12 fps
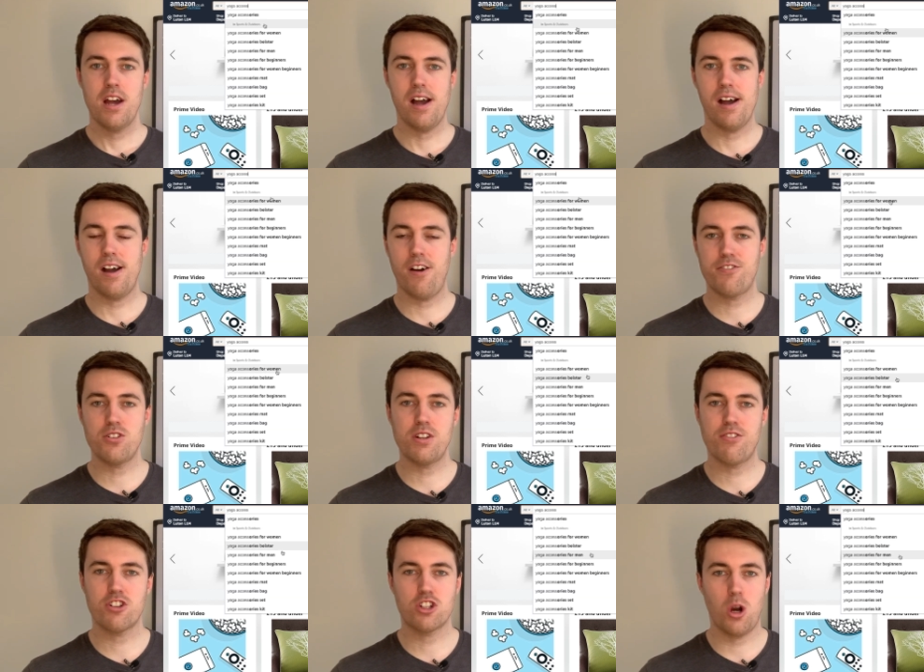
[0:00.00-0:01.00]
uh, a few
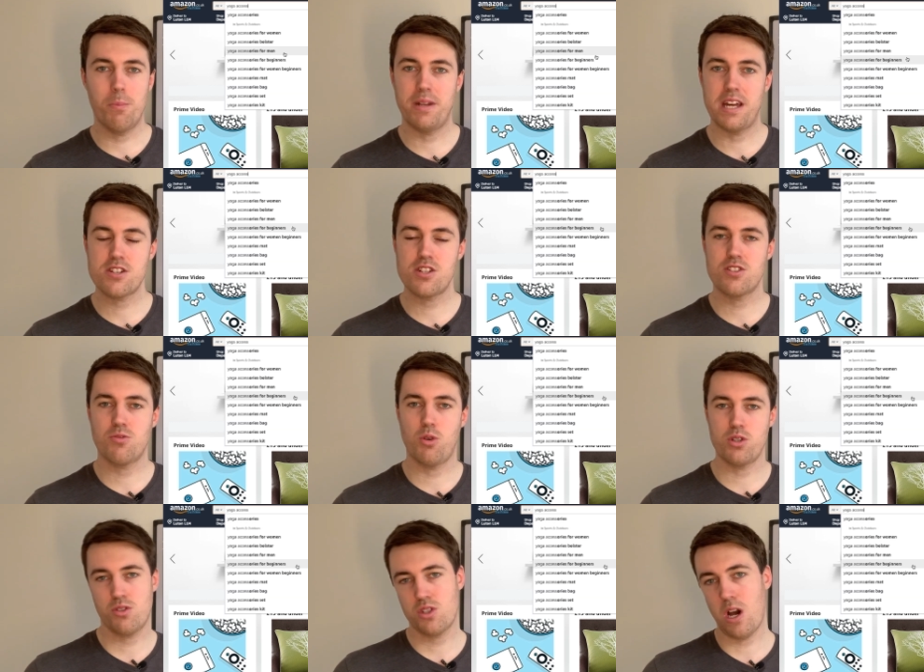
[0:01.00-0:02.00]
different combinations of
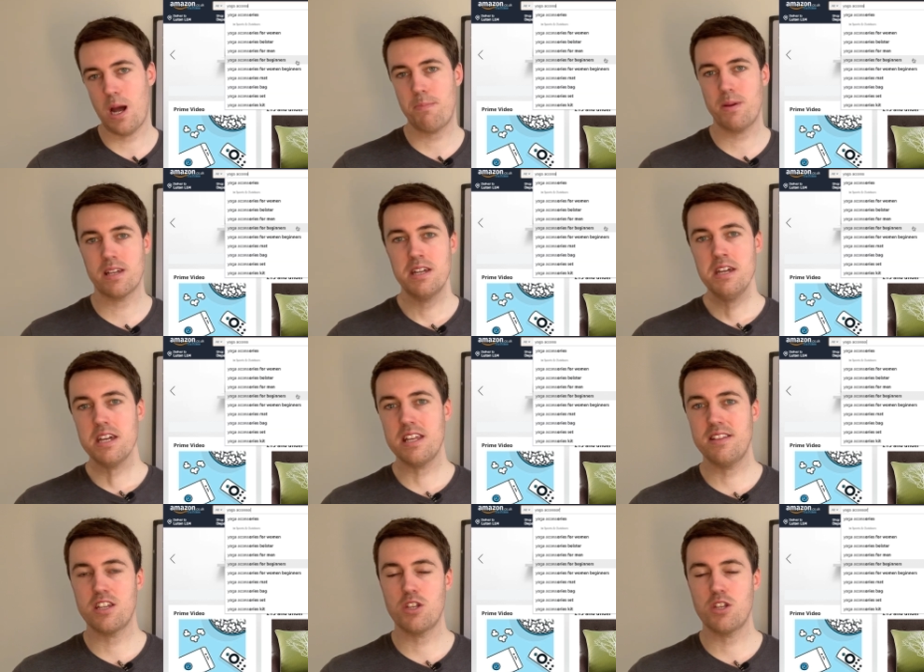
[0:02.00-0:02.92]
what you're typing in there,